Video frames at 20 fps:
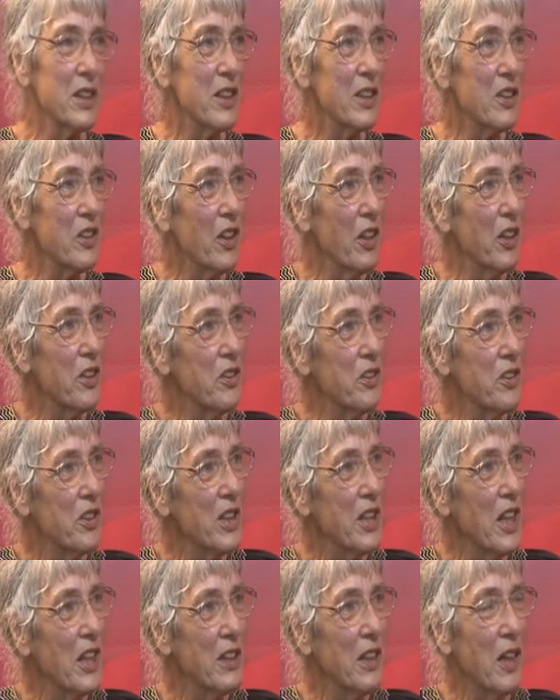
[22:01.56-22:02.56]
is going to
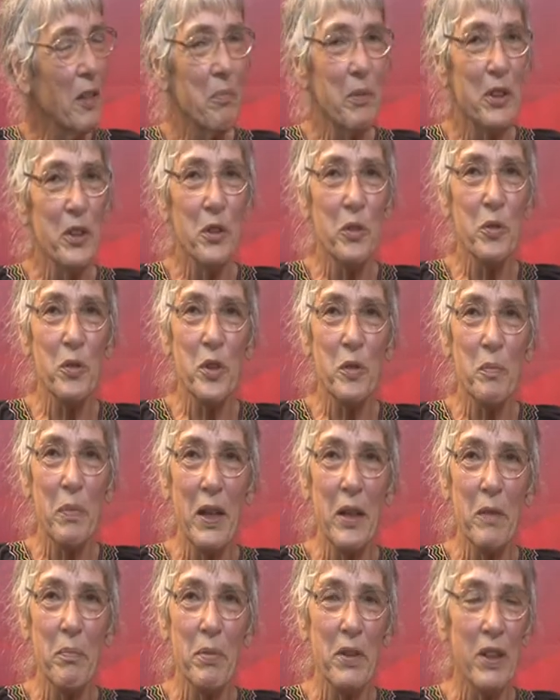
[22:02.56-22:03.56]
set up a
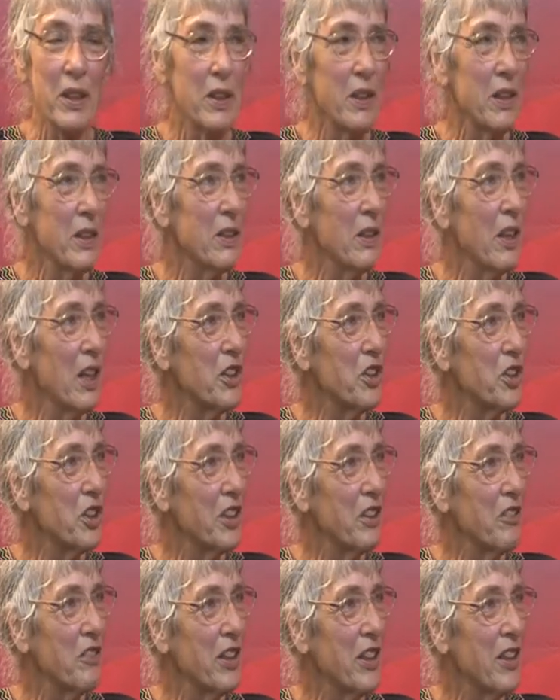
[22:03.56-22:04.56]
newspaper in
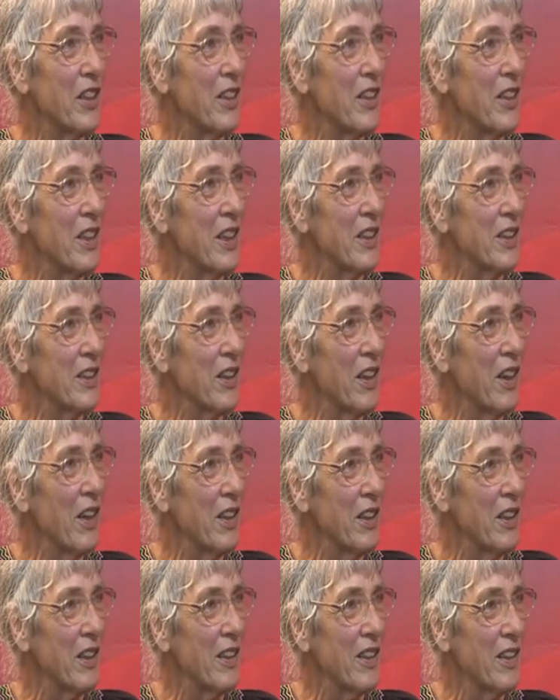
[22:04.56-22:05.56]
Nigeria and
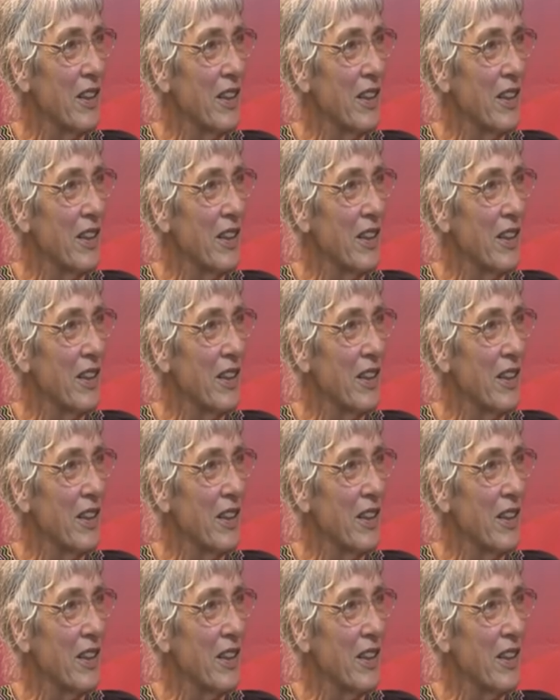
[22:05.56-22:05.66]
Ghana.